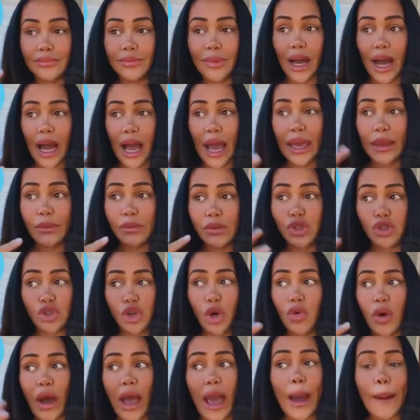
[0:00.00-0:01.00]
I am
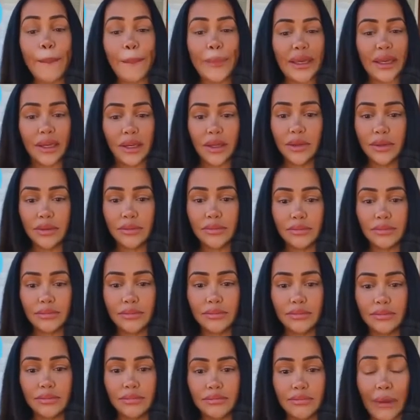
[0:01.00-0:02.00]
so happy.
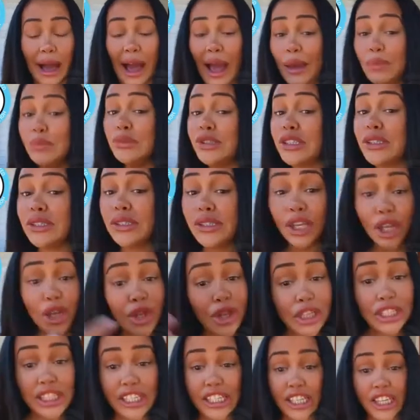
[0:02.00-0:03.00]
I'm
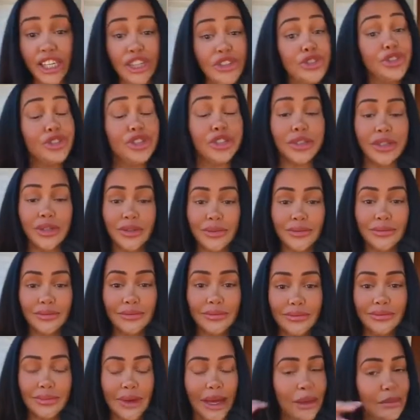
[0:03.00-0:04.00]
still a teacher.
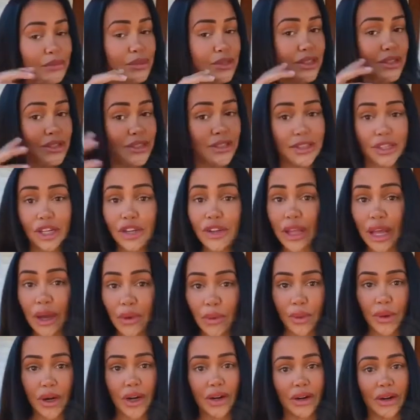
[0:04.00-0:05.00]
I'm still
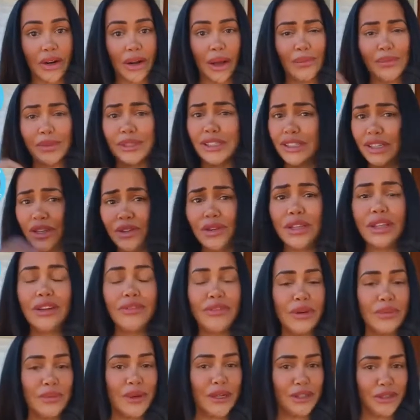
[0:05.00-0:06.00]
at work. I'm still
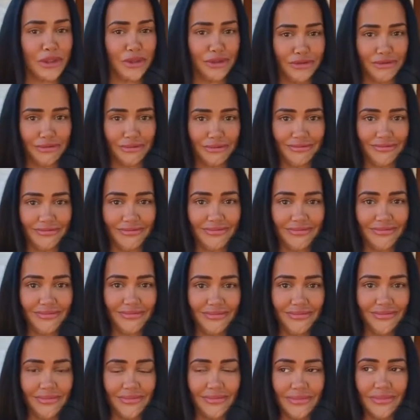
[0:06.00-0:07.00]
living in my truth.
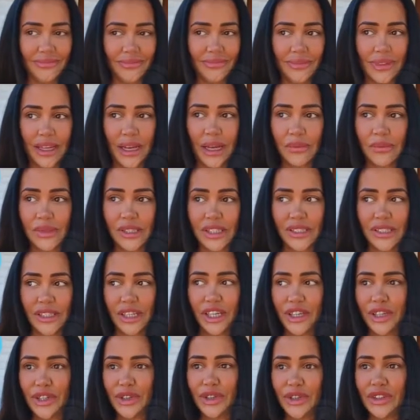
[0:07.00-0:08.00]
I'm
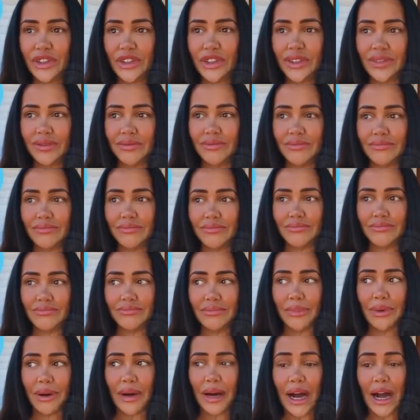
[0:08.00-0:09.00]
still
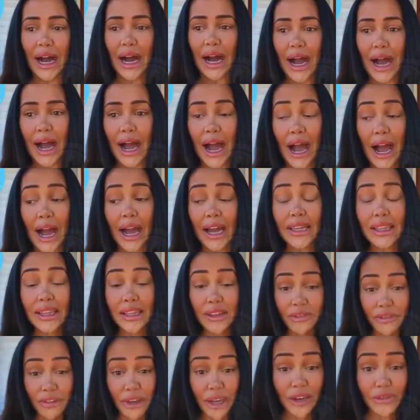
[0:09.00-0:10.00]

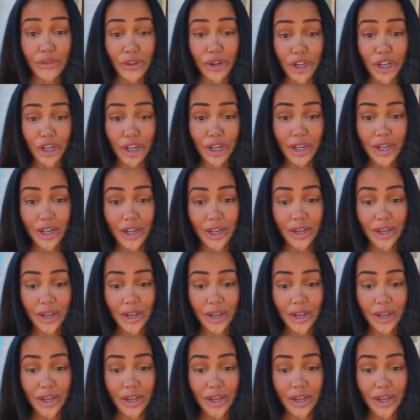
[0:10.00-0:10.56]
highly favored.